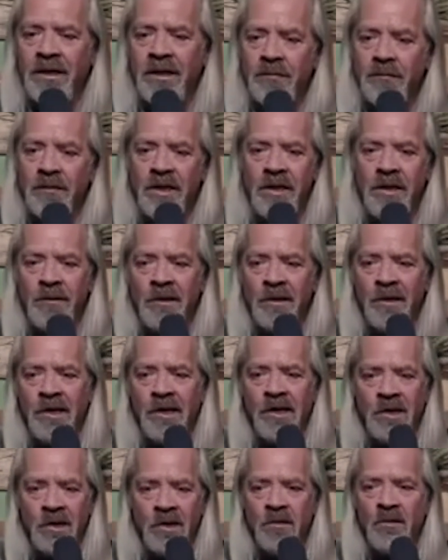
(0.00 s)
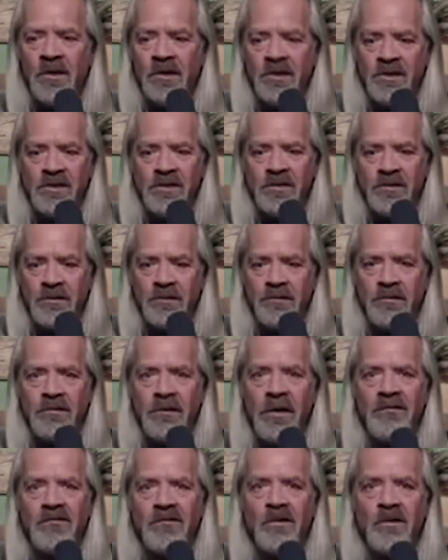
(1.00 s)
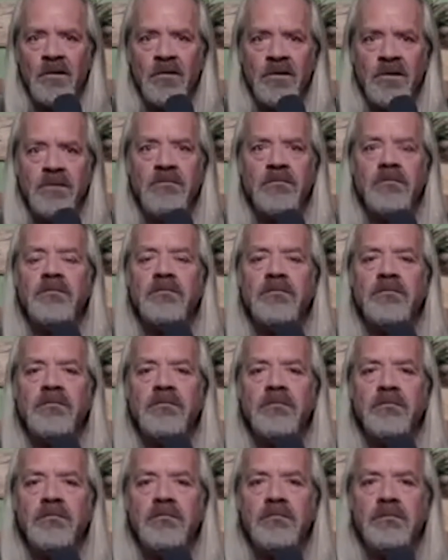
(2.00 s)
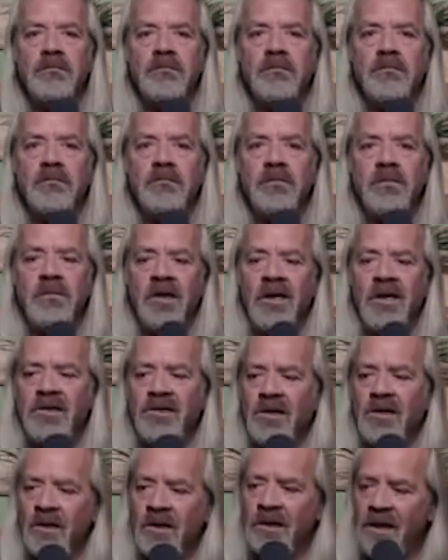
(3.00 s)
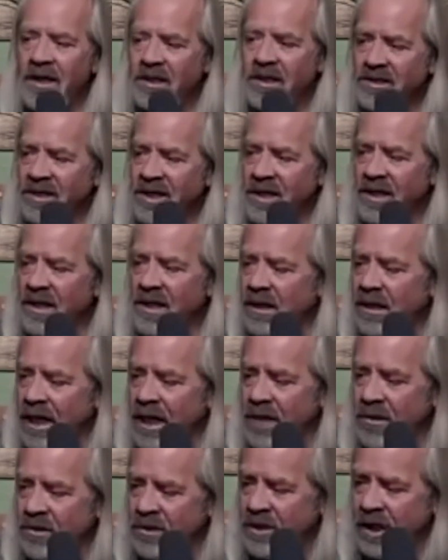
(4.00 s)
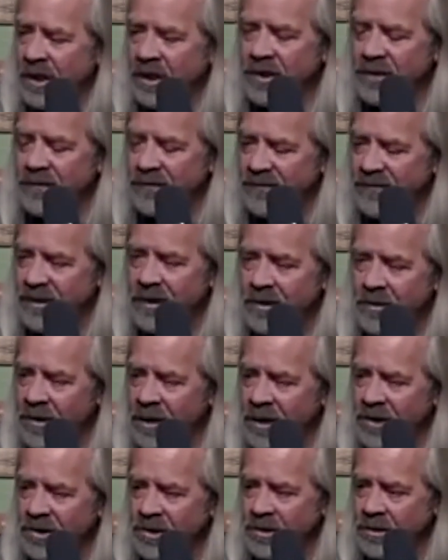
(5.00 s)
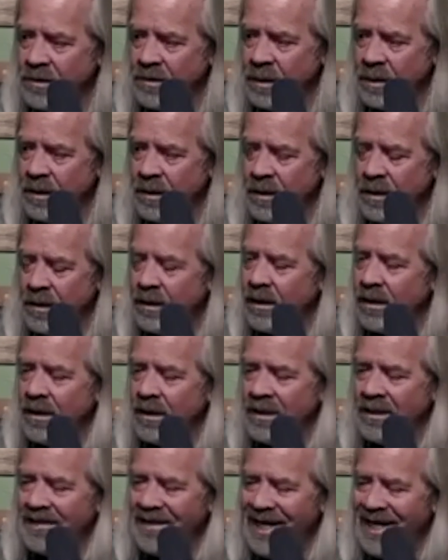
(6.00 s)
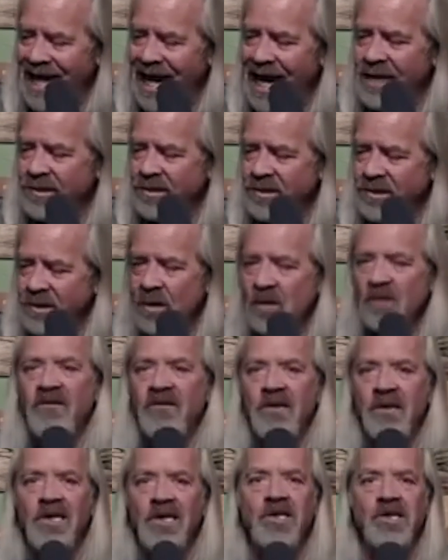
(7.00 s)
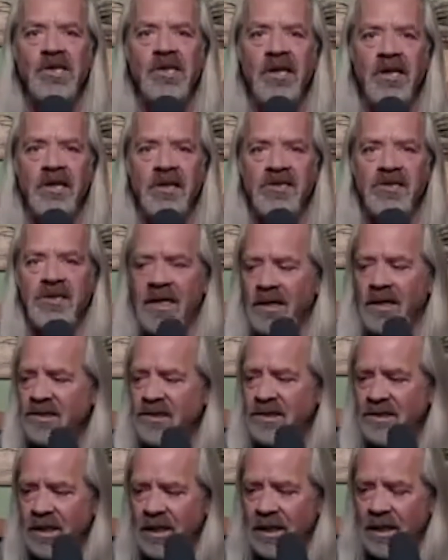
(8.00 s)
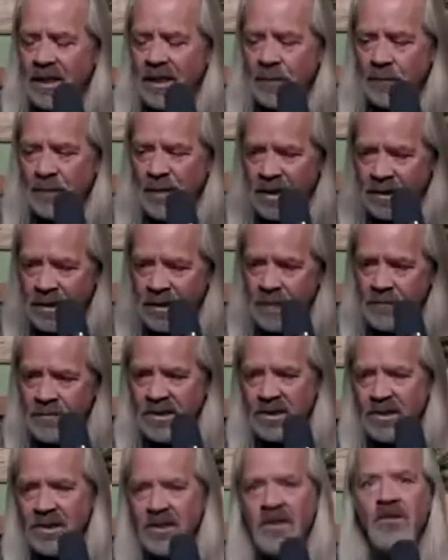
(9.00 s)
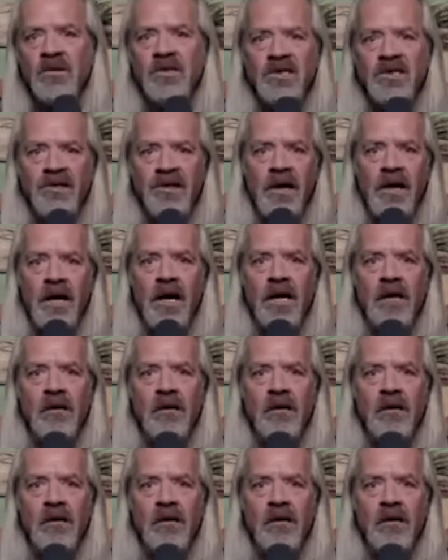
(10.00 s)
manipulate a human is through thought forms, right? So it's like an energetic configuration that has its own volition in a sense, but it comes into you as a thought.